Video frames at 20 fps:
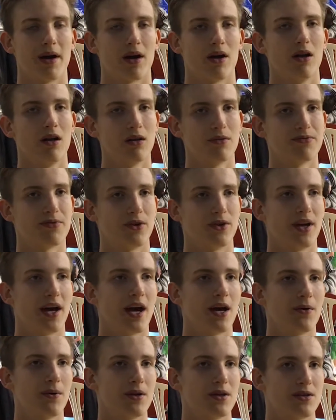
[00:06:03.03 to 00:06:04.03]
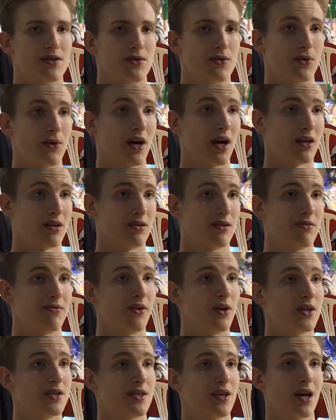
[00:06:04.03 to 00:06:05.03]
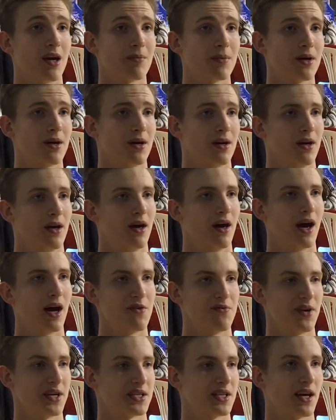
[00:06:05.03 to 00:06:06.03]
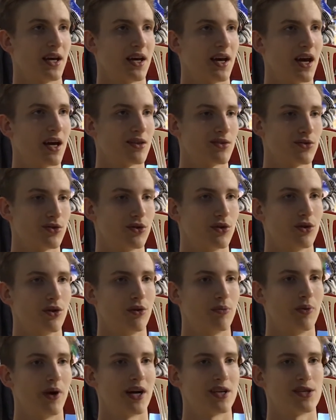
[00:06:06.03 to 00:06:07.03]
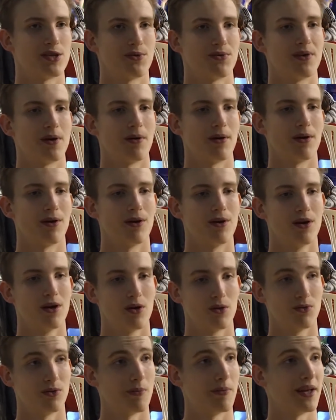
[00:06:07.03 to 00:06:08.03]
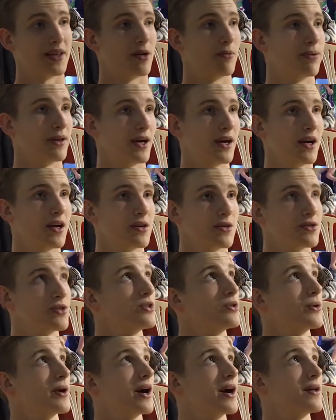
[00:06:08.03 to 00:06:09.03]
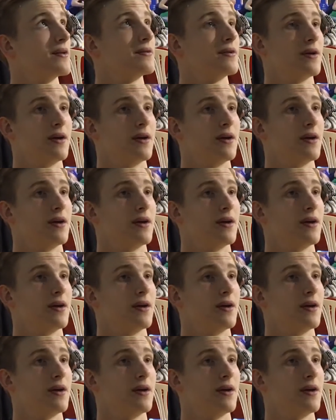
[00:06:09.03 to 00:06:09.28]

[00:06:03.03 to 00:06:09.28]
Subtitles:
goal for now is to get the first team how fast I can, to practice with the better players, to